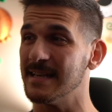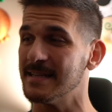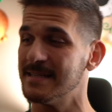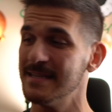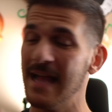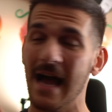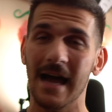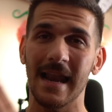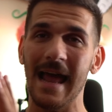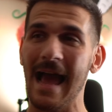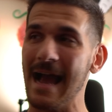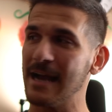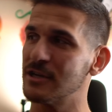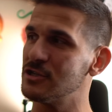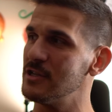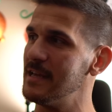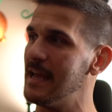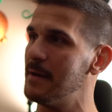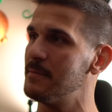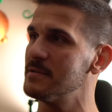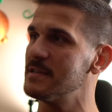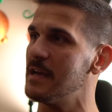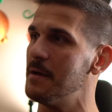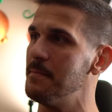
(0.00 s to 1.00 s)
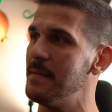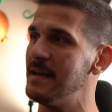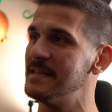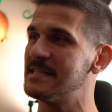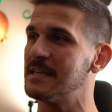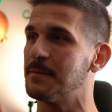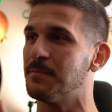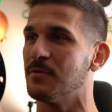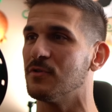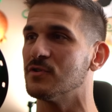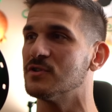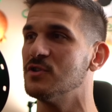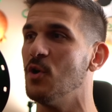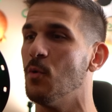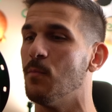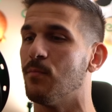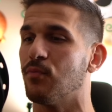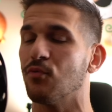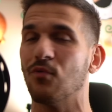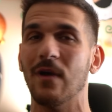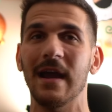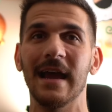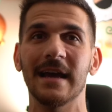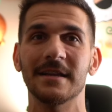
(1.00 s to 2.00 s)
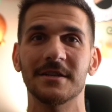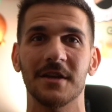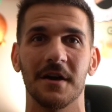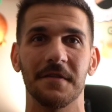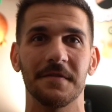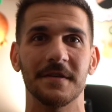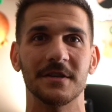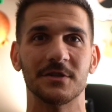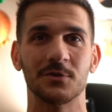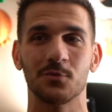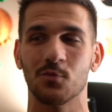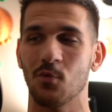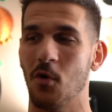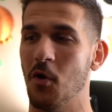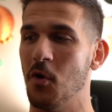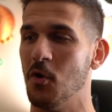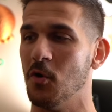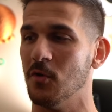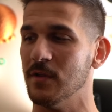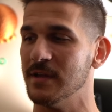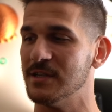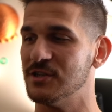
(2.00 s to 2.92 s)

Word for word: It's not actually Amazon Basic, but there's no brand on this roll.